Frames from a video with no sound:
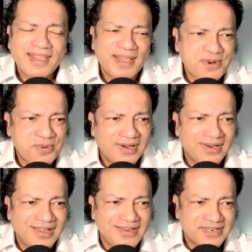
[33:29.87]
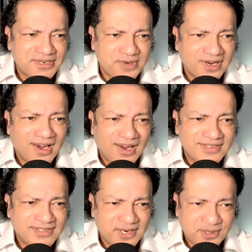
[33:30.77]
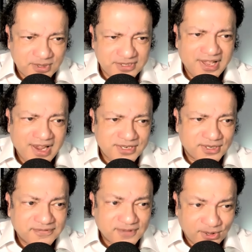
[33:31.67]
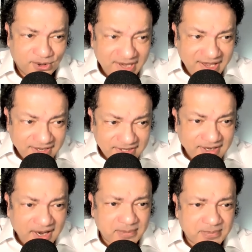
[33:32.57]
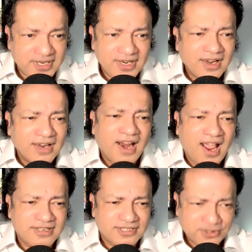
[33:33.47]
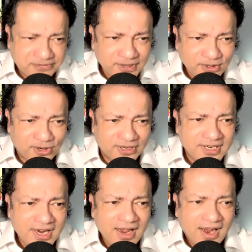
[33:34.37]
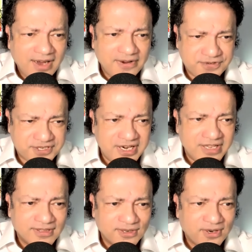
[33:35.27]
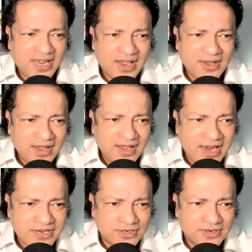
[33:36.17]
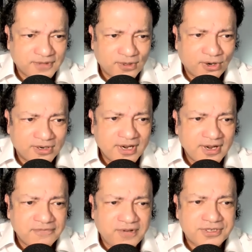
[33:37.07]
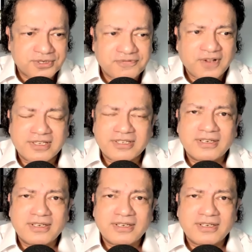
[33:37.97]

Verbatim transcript: When Gideon realized that it was the angel of the Lord, he exclaimed, Alas, sovereign Lord, I have seen the angel of the Lord face to face.